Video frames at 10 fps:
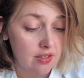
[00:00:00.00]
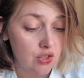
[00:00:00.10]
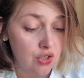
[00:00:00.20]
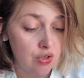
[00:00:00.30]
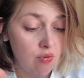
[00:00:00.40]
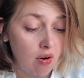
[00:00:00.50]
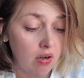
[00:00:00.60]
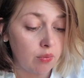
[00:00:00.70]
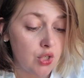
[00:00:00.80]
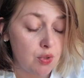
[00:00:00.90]
You
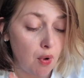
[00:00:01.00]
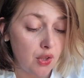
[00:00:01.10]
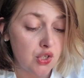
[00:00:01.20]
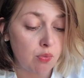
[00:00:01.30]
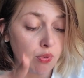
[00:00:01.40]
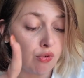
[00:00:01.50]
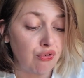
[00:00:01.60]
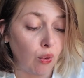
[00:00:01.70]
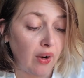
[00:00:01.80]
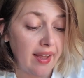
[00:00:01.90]
are responsible
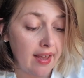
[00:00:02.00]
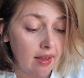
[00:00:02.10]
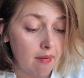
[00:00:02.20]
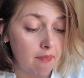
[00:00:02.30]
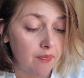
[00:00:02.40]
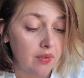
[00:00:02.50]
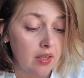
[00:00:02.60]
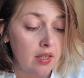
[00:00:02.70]
for him.